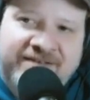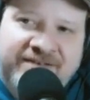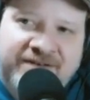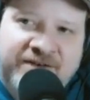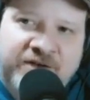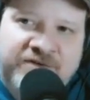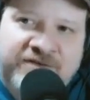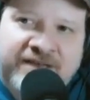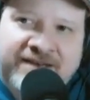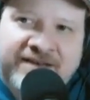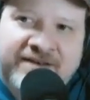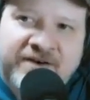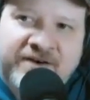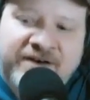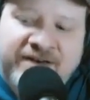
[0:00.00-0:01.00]

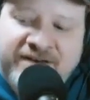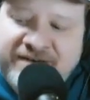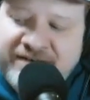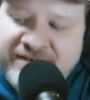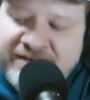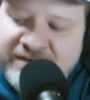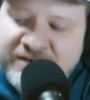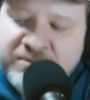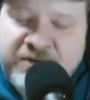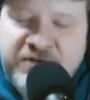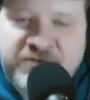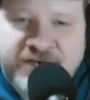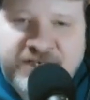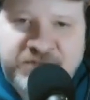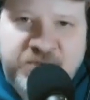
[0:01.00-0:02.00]
secondary
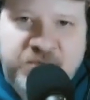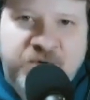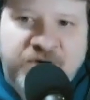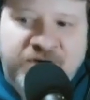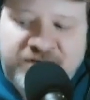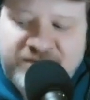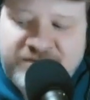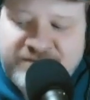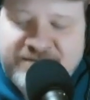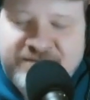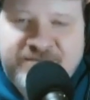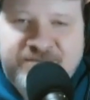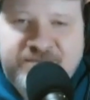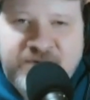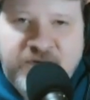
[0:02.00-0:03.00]
postgraduate work
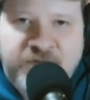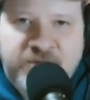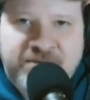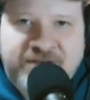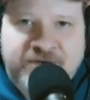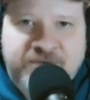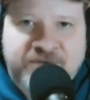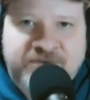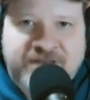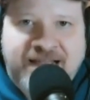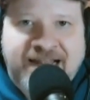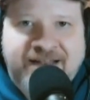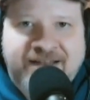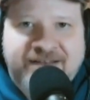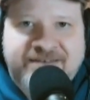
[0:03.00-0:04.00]
on the political
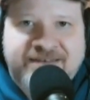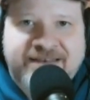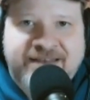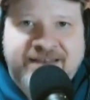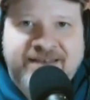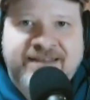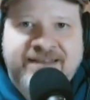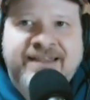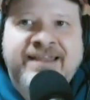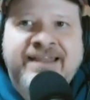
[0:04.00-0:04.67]
science end,